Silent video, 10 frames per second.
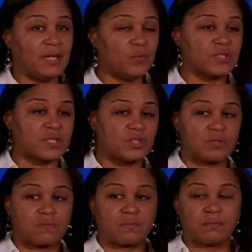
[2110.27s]
he was a
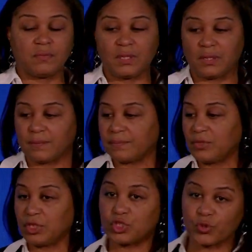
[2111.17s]
you know,
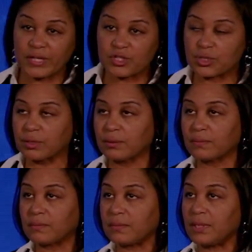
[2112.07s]
little trickster,
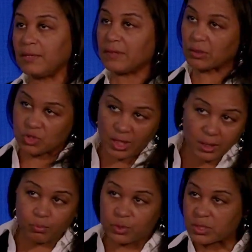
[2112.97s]
even though
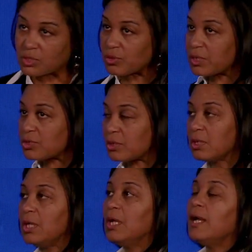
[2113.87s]
Jacob was a trickster.
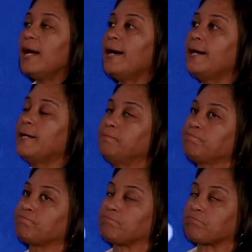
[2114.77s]

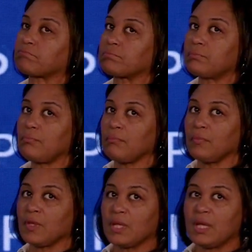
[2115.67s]
Um,
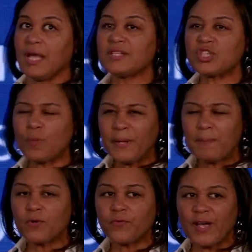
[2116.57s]
and so
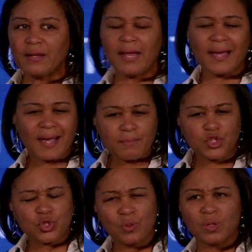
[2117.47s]
people felt like, I'm
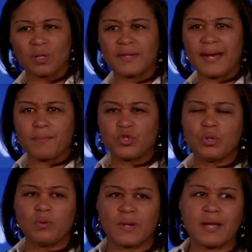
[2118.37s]
sure that I'm
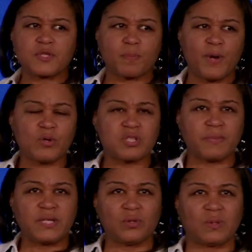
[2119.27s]
doing what I'm supposed to
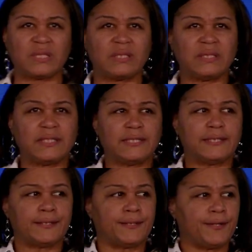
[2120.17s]
be doing.
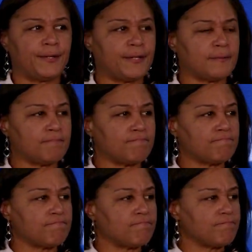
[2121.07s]
Um,
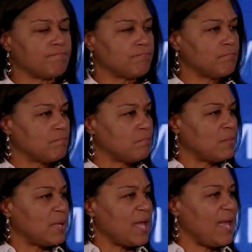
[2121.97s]

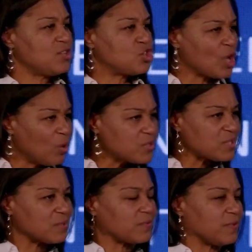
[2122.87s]
and Joseph,